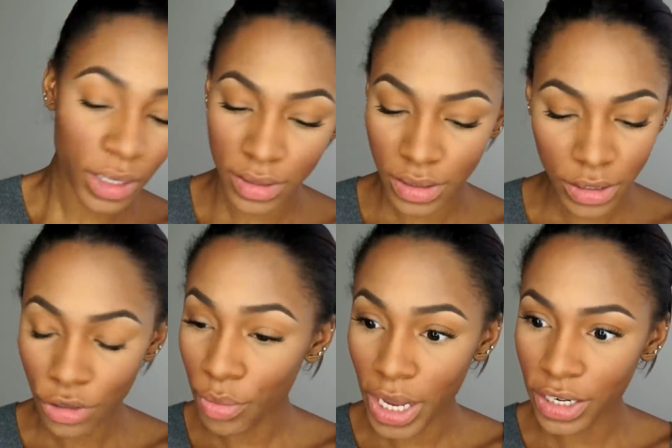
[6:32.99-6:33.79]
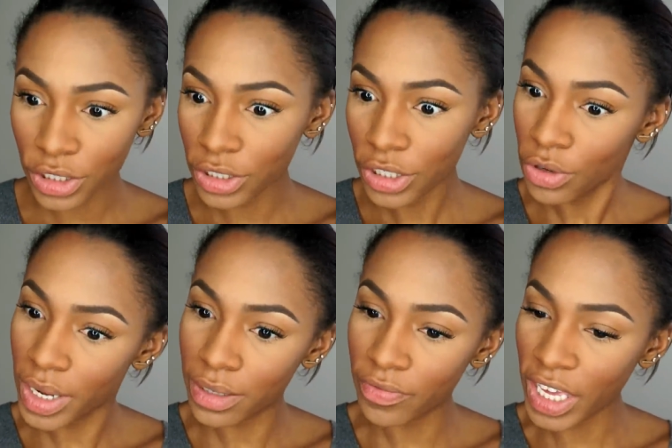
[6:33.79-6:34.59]
Still managed to do
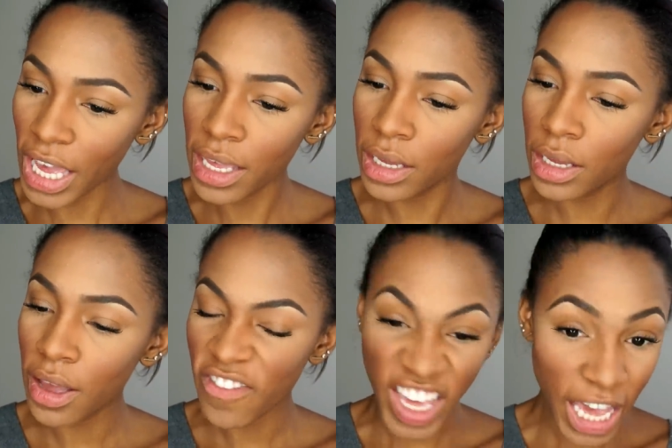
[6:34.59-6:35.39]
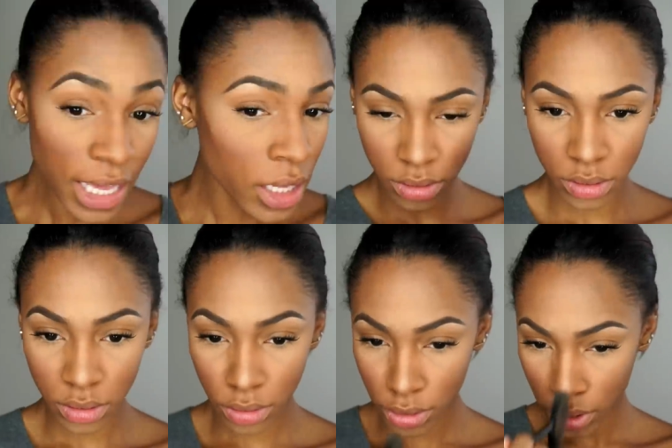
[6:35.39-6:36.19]
it, Vicky, Vicky!
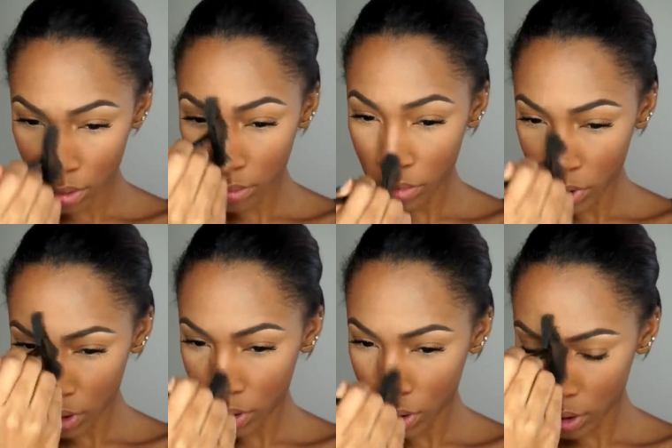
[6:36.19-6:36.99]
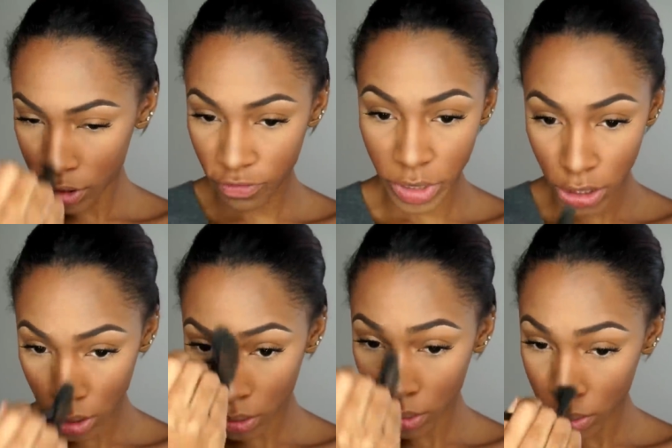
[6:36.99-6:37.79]
down the bridge of my
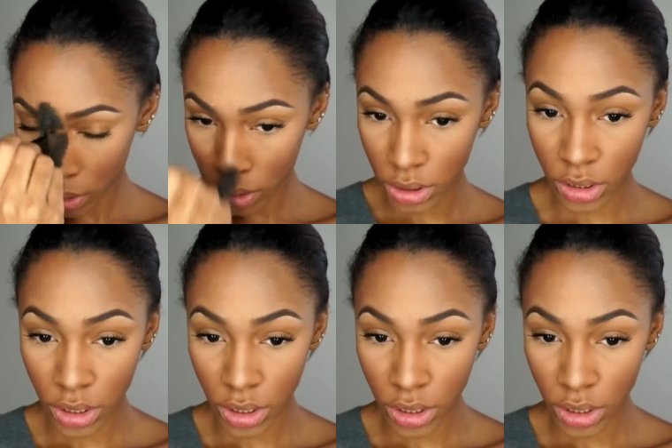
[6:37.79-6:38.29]
nose.